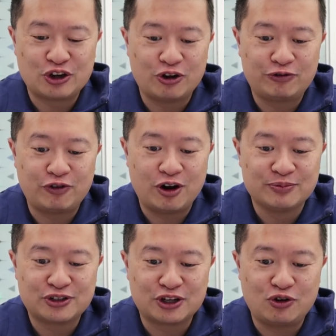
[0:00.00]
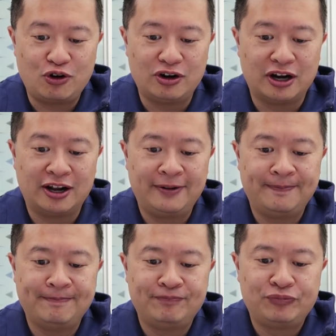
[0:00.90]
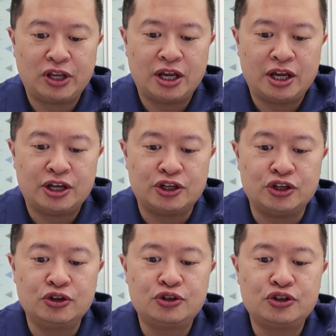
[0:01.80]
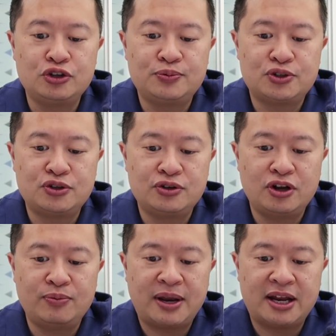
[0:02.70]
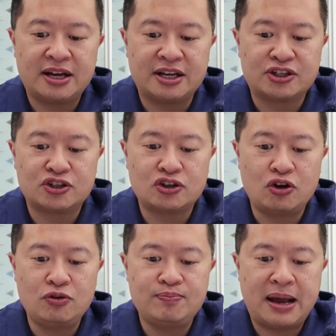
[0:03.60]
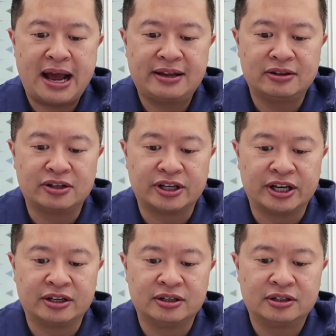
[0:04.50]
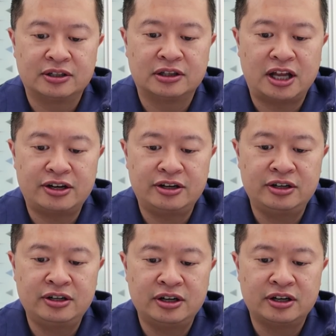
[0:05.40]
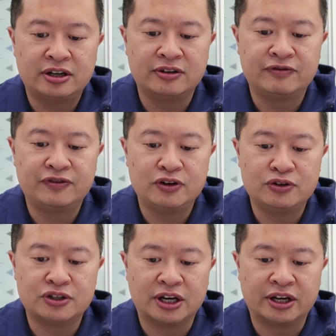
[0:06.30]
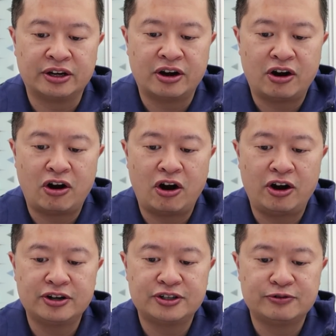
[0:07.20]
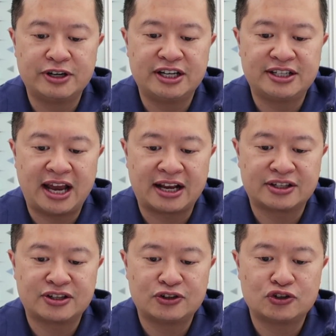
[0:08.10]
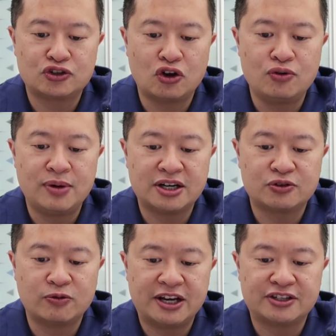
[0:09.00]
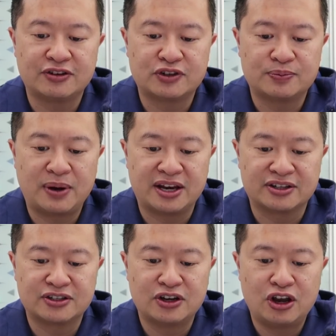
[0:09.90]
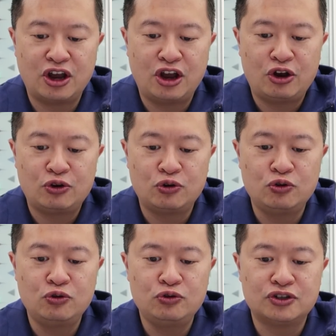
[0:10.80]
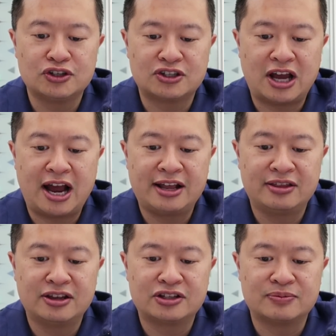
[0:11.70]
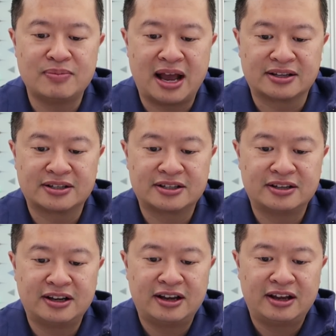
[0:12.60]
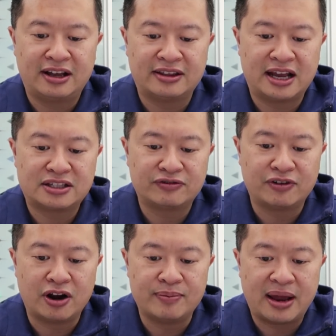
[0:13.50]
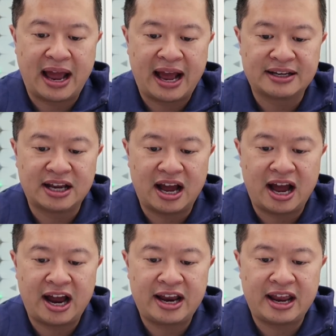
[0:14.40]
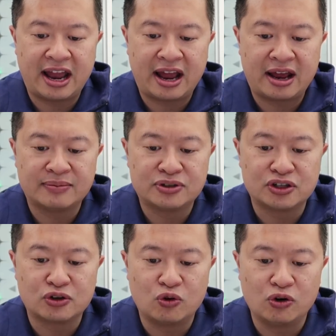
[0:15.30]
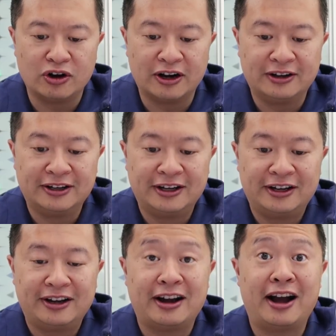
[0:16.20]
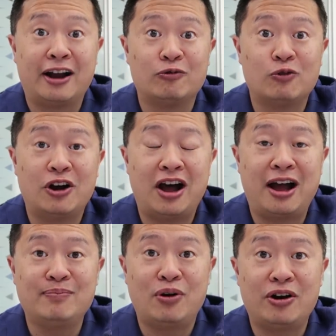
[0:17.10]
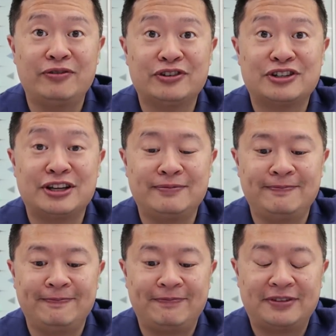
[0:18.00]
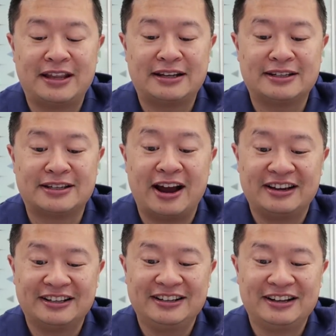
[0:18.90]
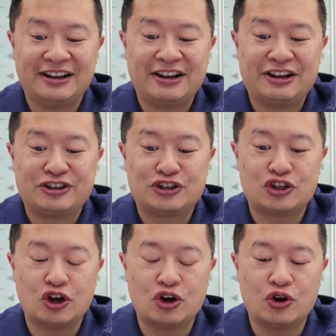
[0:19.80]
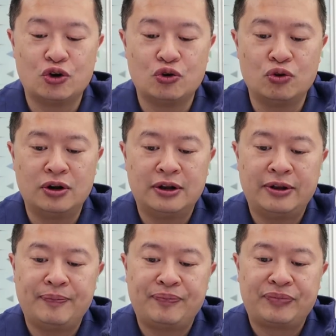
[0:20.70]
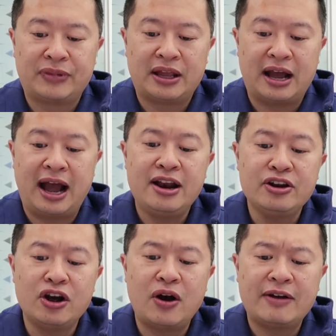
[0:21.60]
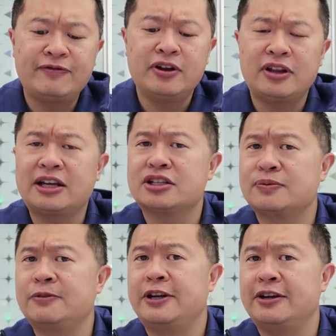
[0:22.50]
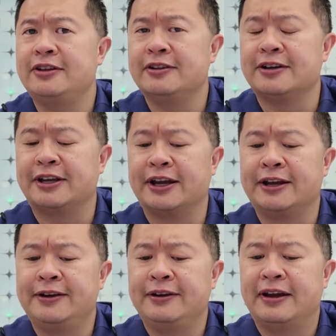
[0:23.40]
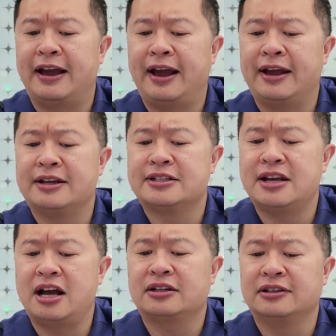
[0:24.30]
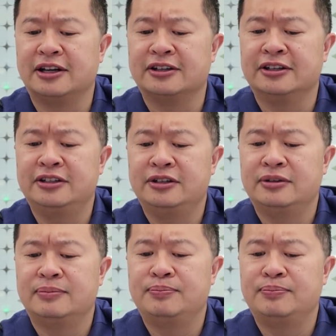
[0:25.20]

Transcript: so from Sakura, YouTube Studio Beta is so bad looking, cluttered, confusing, hard to read text, so much waste of space. Who designed this mess? And that's from at I am Sakura. Uh, well, I'm part of the team that designed it. So I don't know, I feel like it's pretty good looking and it's not cluttered.